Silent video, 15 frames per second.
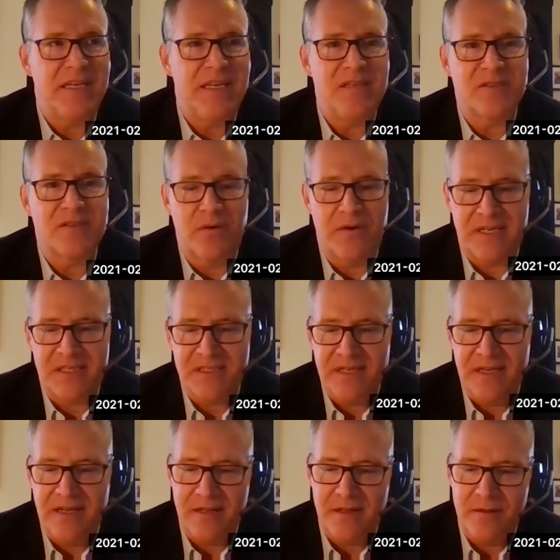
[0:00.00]
Keystone
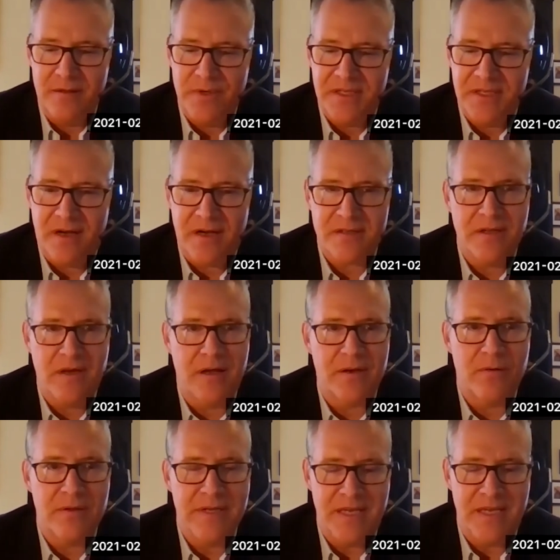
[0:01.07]
XL, we talked not
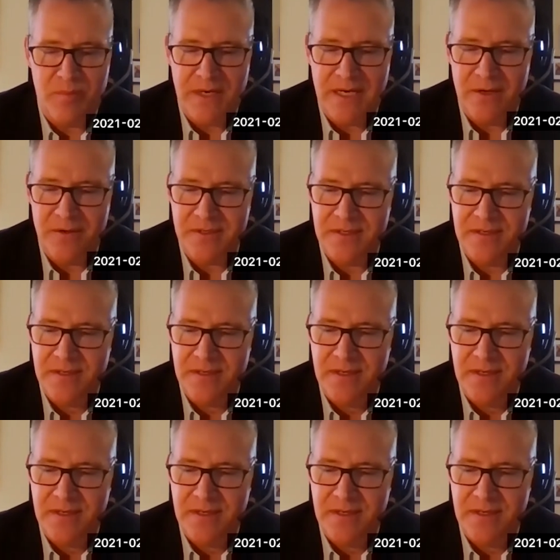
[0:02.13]
only about